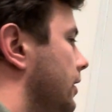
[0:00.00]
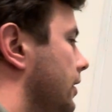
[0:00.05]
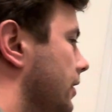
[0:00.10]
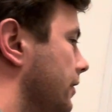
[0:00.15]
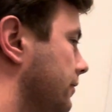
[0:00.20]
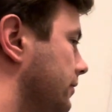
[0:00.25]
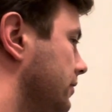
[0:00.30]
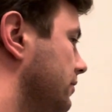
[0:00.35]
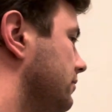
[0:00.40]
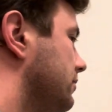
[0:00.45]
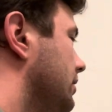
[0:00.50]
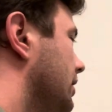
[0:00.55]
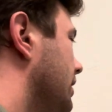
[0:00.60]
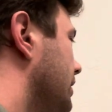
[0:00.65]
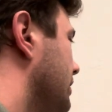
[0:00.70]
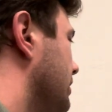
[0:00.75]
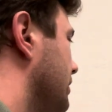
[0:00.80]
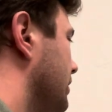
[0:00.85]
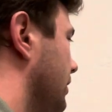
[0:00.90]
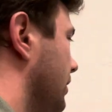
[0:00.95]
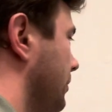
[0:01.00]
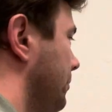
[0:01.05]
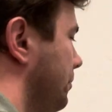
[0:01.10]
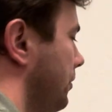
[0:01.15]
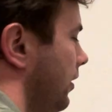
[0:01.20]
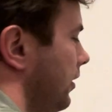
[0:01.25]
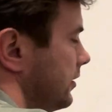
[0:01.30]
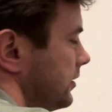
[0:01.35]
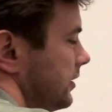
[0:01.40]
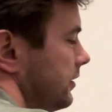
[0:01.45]
If you take a
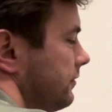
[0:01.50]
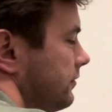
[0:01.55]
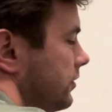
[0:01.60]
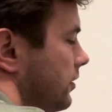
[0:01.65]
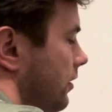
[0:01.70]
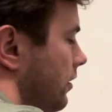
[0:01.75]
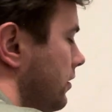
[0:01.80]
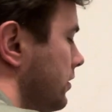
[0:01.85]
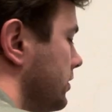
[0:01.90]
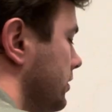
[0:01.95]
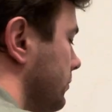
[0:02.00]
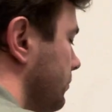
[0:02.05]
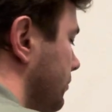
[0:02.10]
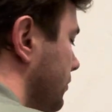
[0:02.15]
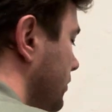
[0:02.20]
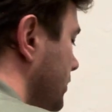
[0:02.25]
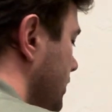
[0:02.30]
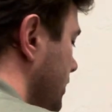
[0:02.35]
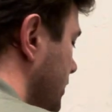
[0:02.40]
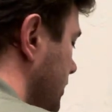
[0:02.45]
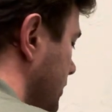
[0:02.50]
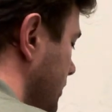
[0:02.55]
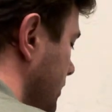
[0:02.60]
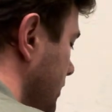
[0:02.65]
positive charge and put it in